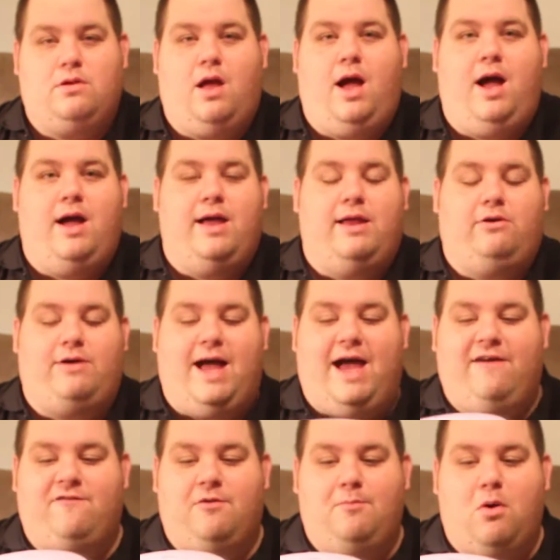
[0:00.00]
it'll
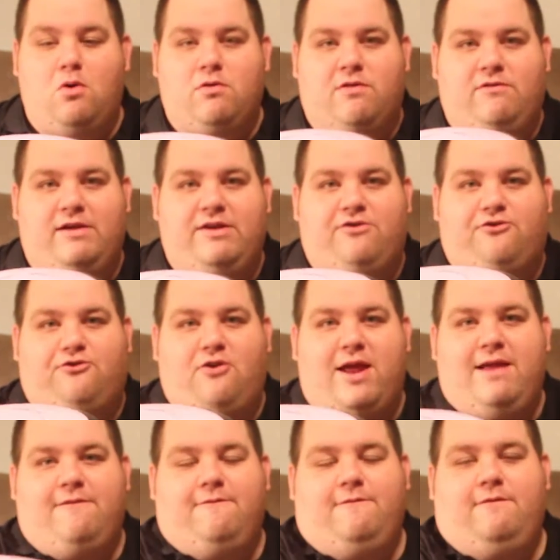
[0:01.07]
have a mostly
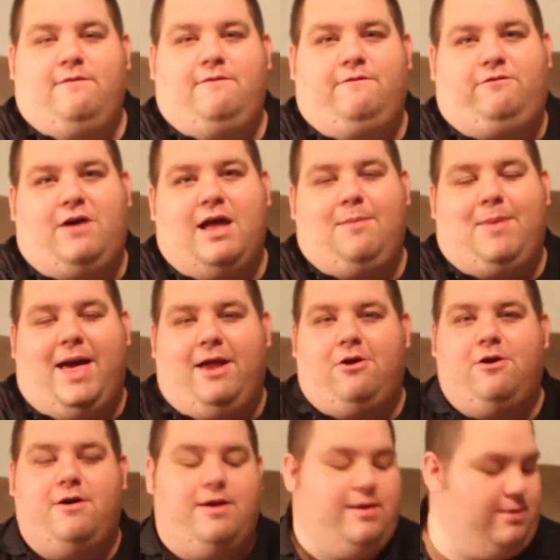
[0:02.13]
straight flight
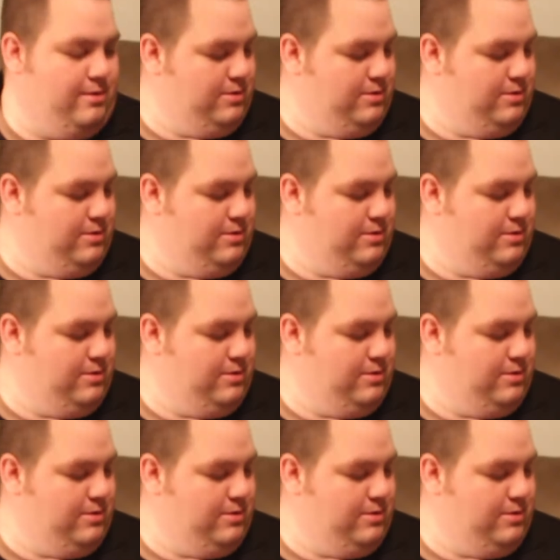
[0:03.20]
pattern.